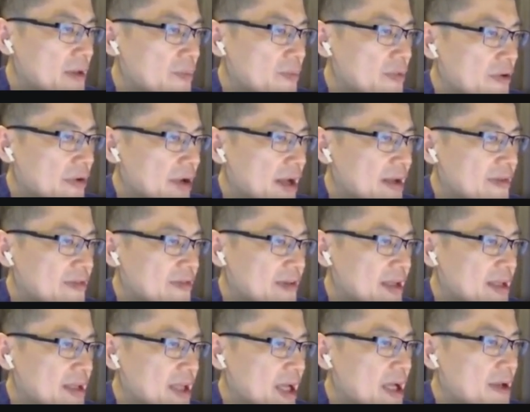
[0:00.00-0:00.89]
price
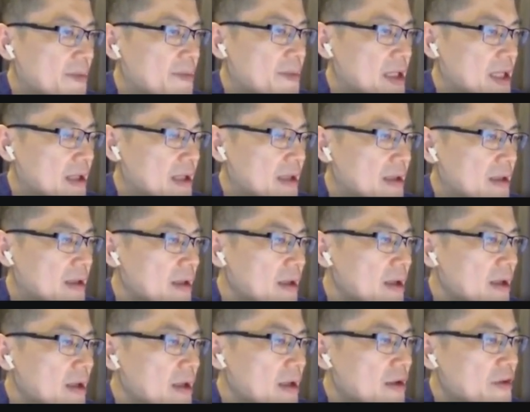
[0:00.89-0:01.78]
at time t.
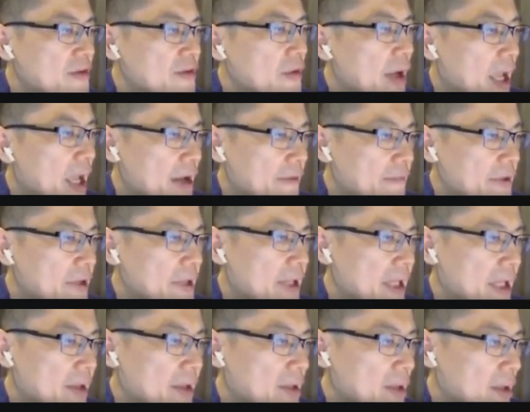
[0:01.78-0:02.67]
So every
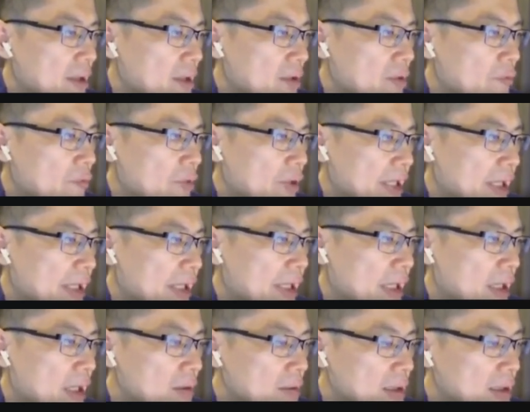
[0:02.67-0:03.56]
day we can
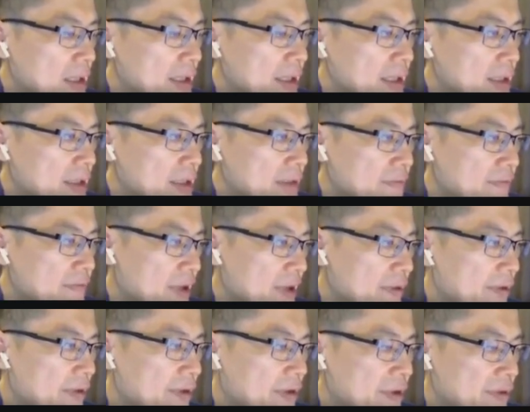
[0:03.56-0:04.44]
calculate the
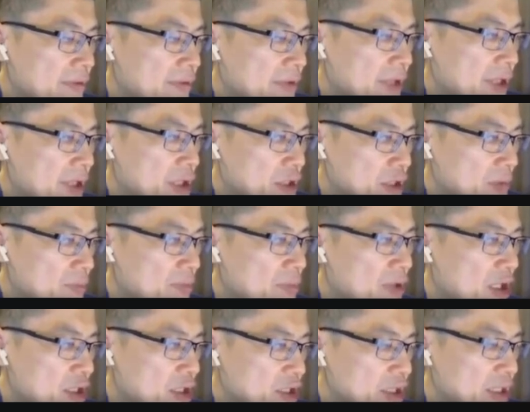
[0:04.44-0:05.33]
variation
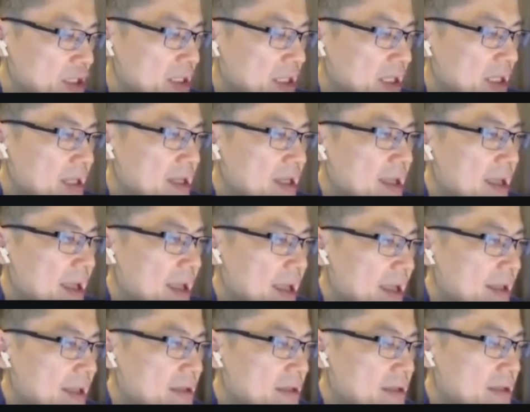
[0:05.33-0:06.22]
margin
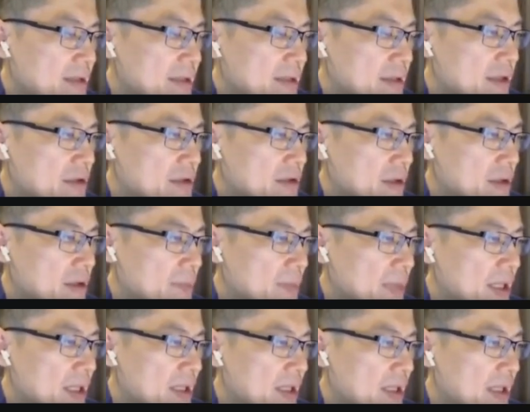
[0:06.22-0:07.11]
and
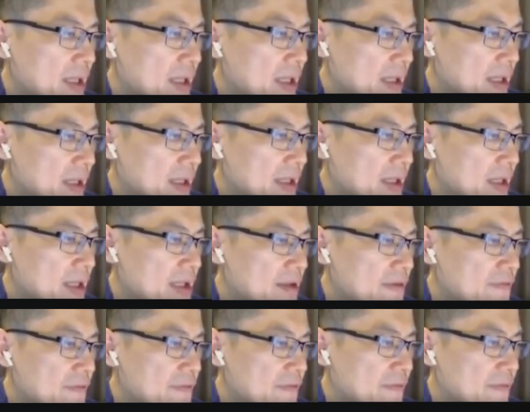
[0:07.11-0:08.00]
determine
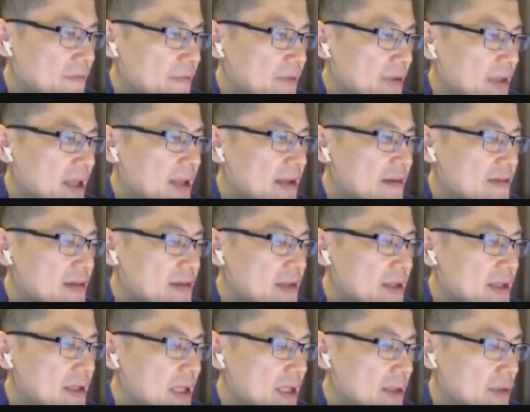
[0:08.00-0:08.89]
if there is a
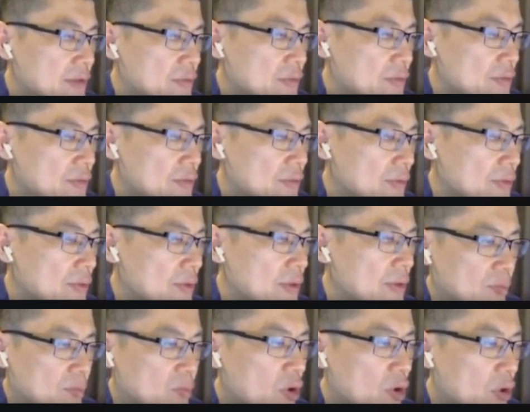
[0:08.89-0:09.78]
need to
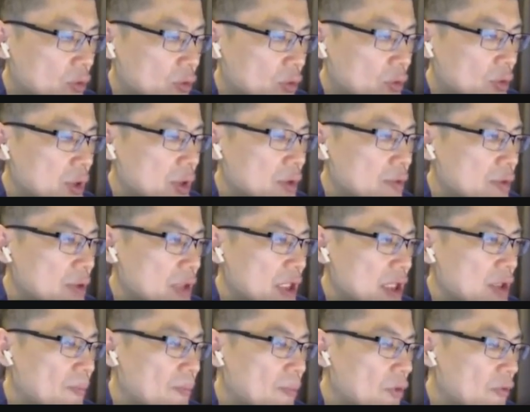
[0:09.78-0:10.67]
borrower will need
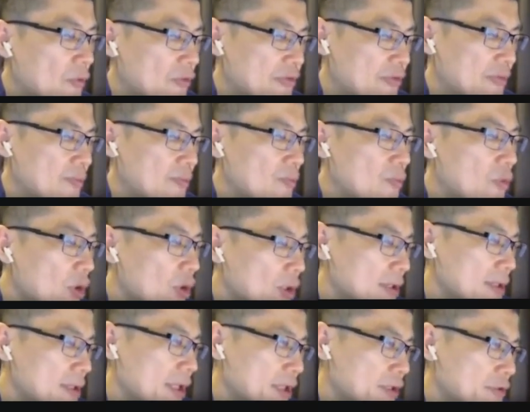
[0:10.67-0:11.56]
to post more
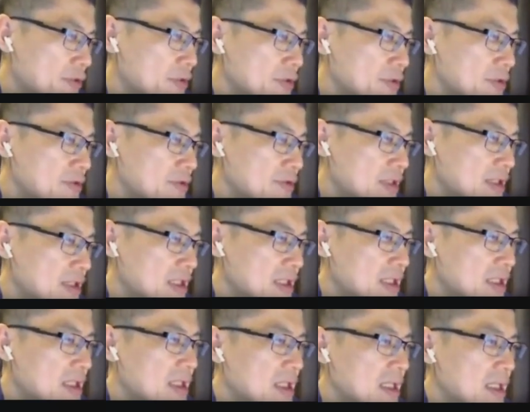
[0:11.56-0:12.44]
collateral to
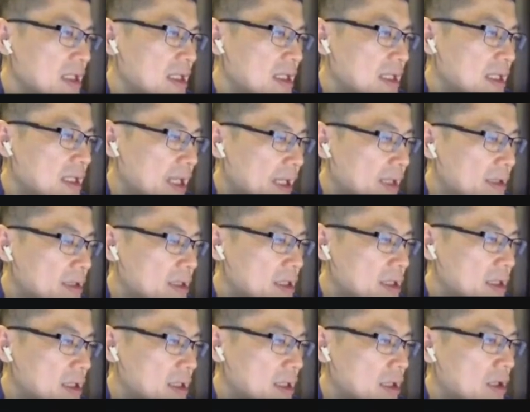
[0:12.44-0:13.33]
the
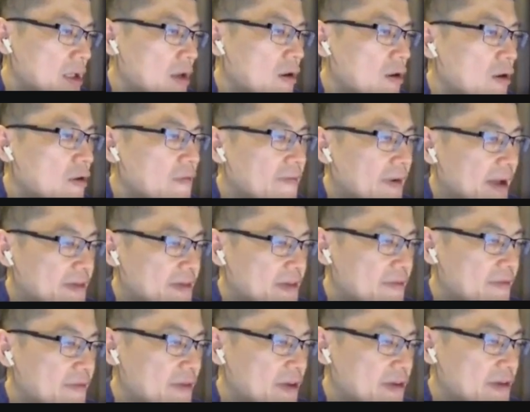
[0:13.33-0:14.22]
lender, or vice
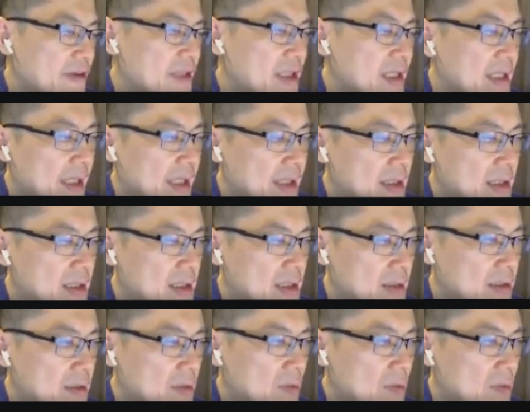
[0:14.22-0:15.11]
versa, the lender,